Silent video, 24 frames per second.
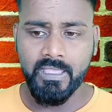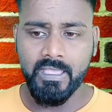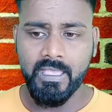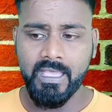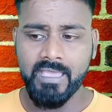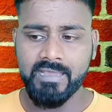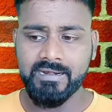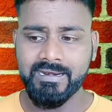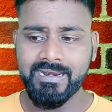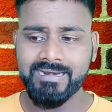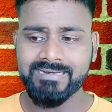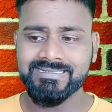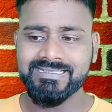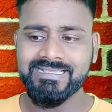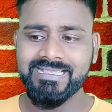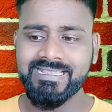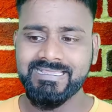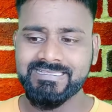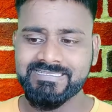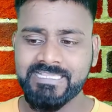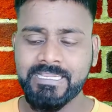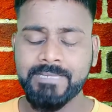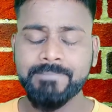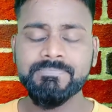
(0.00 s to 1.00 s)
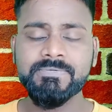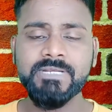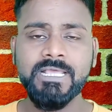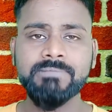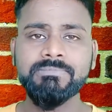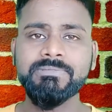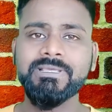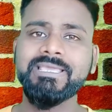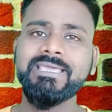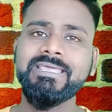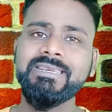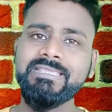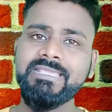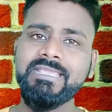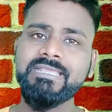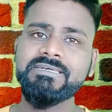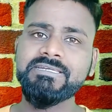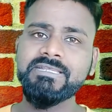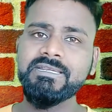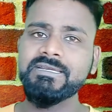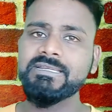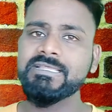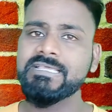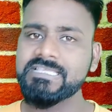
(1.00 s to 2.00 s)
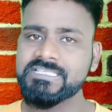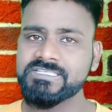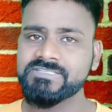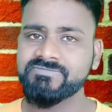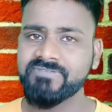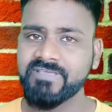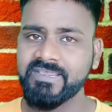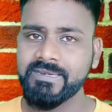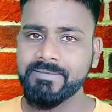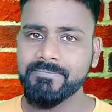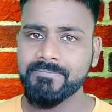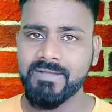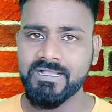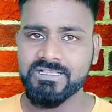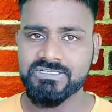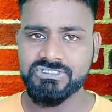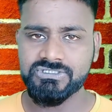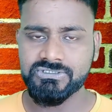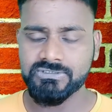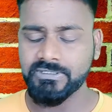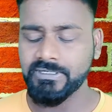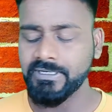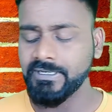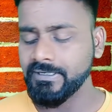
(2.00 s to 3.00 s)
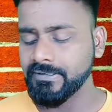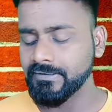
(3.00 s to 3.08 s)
And at the same time, the creator is very much